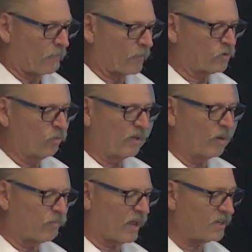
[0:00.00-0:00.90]
to be a
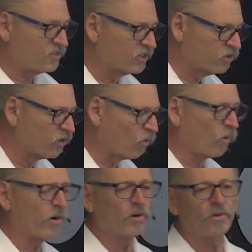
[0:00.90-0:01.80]
blessing to the
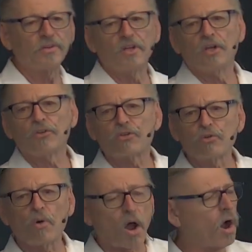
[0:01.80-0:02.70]
world
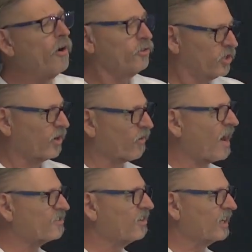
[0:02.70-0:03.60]
through our
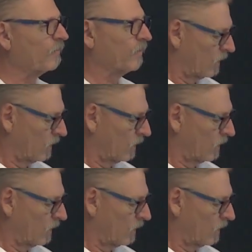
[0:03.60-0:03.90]
generosity.